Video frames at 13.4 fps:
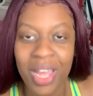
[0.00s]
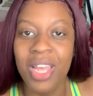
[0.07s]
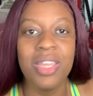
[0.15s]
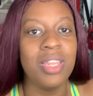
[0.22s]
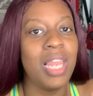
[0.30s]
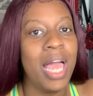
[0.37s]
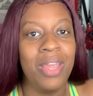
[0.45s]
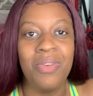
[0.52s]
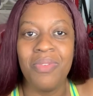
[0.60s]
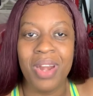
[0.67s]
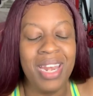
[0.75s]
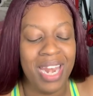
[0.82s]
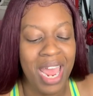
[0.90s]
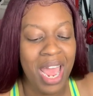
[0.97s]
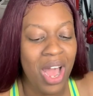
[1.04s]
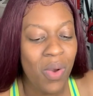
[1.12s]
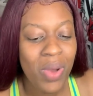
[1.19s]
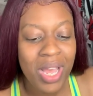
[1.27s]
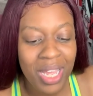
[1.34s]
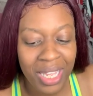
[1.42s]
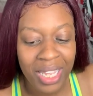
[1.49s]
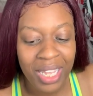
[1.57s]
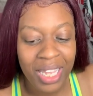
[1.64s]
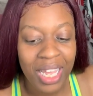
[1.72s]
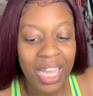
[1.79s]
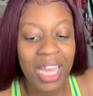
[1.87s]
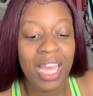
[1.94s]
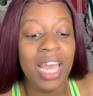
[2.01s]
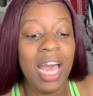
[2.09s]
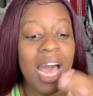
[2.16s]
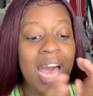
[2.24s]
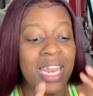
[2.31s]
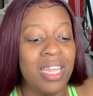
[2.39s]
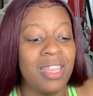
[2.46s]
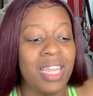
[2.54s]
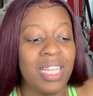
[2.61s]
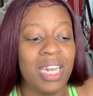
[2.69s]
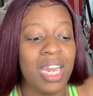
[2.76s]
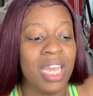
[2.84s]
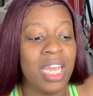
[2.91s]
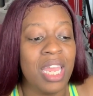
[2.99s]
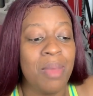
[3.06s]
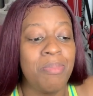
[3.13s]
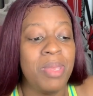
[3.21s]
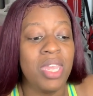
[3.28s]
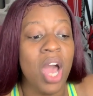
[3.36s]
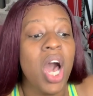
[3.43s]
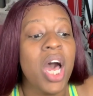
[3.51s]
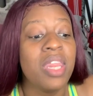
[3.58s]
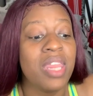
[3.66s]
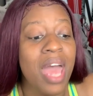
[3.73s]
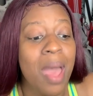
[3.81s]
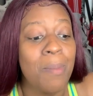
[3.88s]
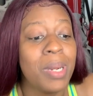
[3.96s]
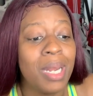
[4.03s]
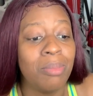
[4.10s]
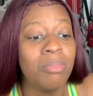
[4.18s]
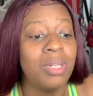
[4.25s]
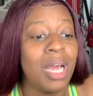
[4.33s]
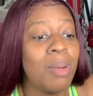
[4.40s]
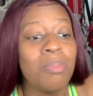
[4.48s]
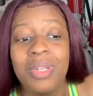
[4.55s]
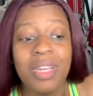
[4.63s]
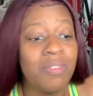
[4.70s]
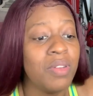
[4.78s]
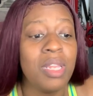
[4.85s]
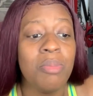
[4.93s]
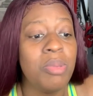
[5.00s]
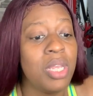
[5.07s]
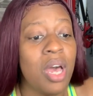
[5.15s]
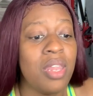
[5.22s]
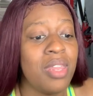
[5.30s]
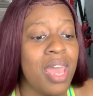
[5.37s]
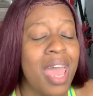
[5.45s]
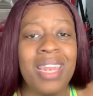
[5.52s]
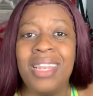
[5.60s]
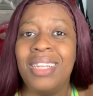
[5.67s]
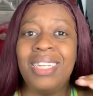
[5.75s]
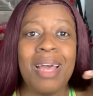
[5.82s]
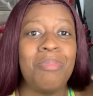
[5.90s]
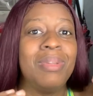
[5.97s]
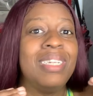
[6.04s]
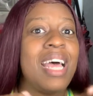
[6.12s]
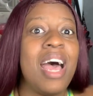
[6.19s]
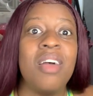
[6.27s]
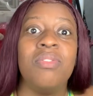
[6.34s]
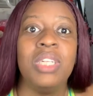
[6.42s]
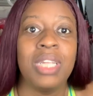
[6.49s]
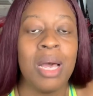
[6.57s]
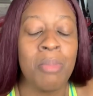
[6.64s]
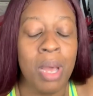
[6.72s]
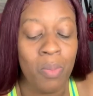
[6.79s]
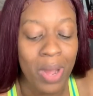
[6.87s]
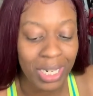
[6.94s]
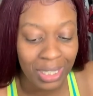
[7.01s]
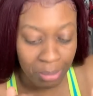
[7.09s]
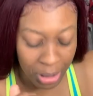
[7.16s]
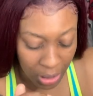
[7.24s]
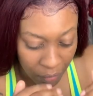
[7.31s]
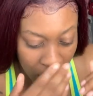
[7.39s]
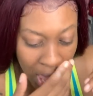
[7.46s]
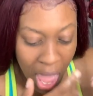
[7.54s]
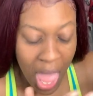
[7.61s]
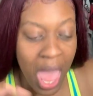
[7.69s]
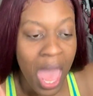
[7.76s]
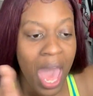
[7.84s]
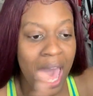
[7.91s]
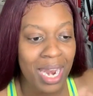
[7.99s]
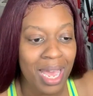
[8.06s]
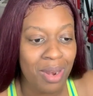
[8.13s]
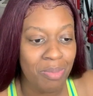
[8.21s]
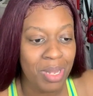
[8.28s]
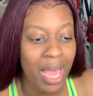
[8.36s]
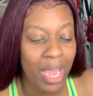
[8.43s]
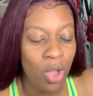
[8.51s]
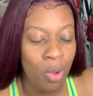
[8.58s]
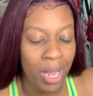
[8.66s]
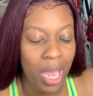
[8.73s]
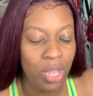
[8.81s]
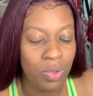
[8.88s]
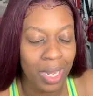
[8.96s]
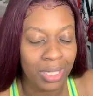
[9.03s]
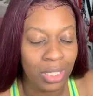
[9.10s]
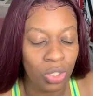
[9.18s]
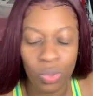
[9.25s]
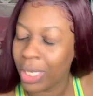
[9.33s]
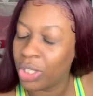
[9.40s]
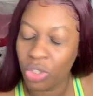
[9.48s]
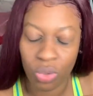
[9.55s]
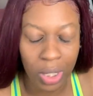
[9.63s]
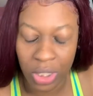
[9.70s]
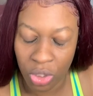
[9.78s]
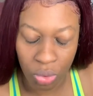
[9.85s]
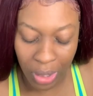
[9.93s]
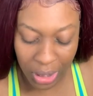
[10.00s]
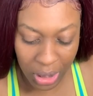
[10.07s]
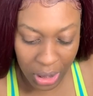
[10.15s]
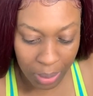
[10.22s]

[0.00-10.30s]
Like right now, I didn't think that I could get beyond that, but I'm definitely beyond that. And this happens every time I'm waxing myself. And I gotta be like, oh my god, you got this, you got this, you got this, you got this.